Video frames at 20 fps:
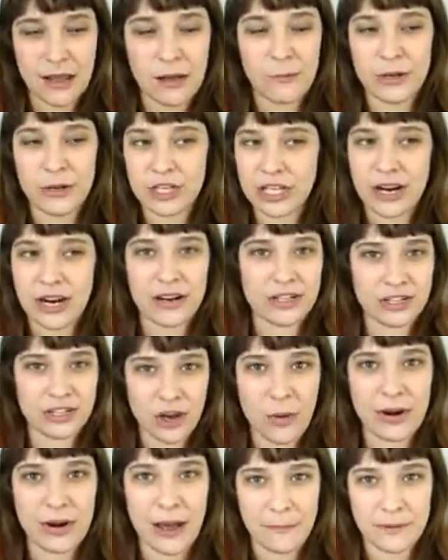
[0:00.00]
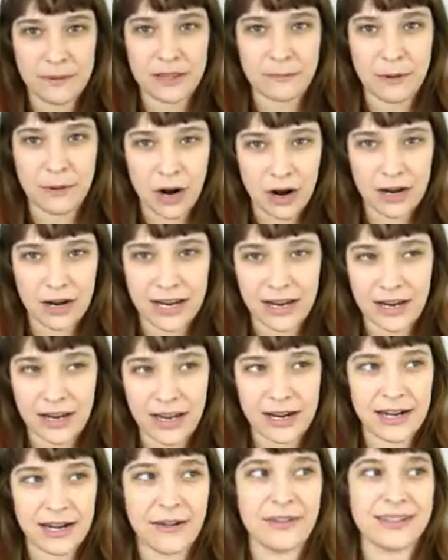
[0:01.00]
But Sharon showing up at the party
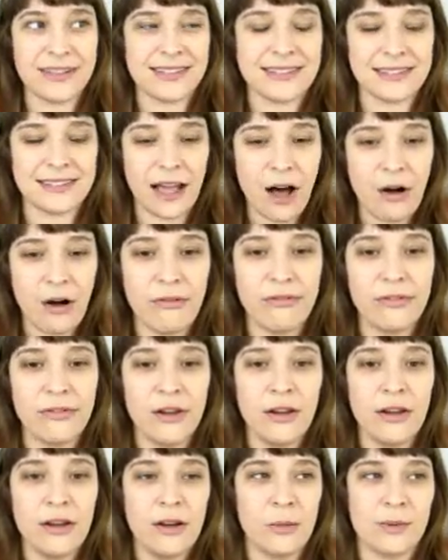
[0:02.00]
in and of itself